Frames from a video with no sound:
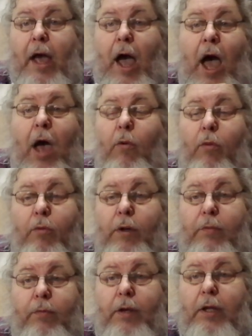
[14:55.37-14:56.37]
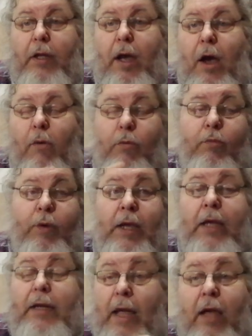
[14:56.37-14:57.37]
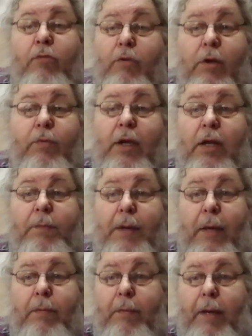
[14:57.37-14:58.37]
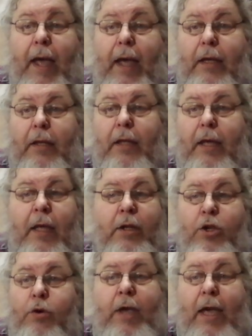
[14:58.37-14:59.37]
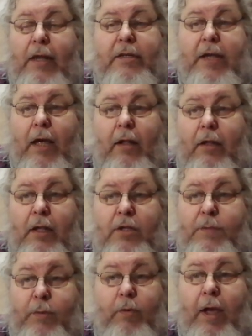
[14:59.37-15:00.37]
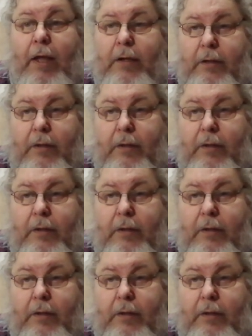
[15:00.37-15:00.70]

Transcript: I will reread, I will read and reread a paperback and you can't tell it's been read.